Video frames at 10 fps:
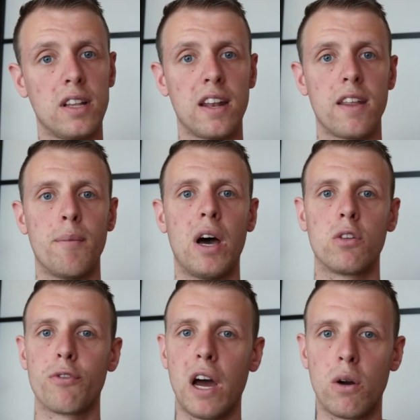that amount
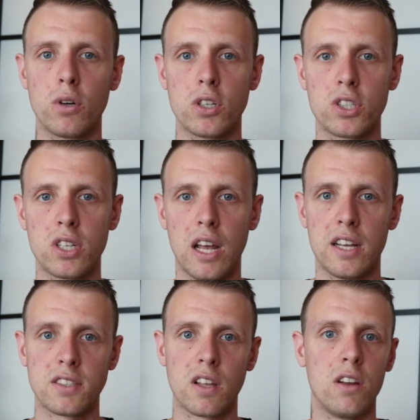of hours
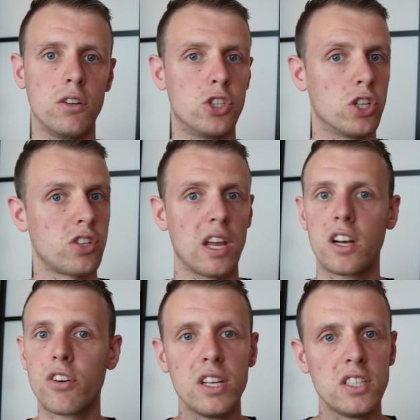has just
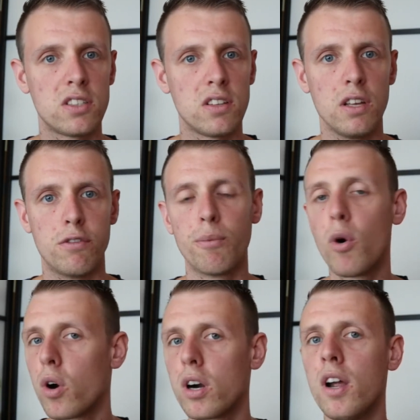increased even
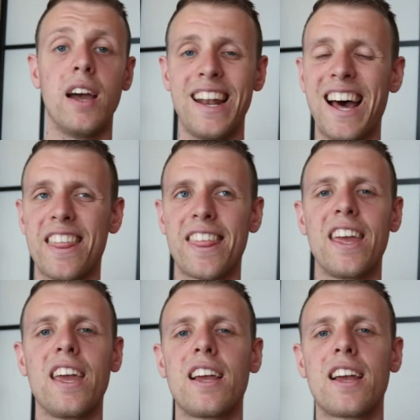more, and I
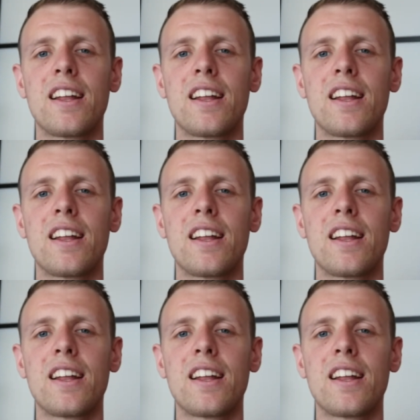think